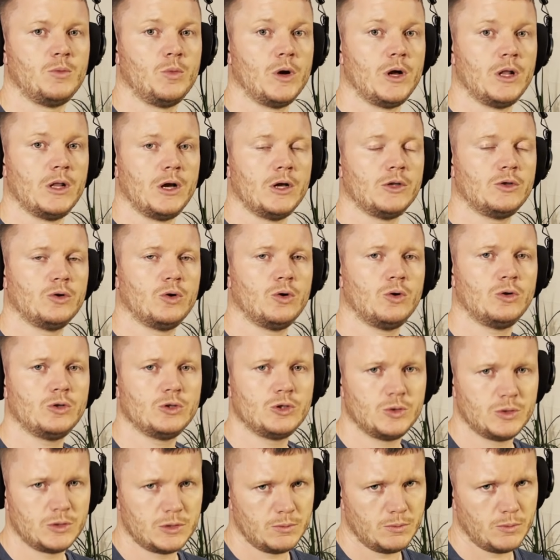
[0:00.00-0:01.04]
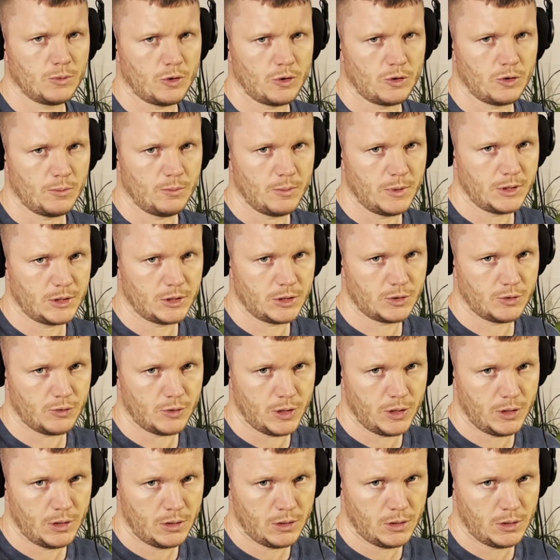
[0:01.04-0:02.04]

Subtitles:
Well, I told you it's a murder mystery.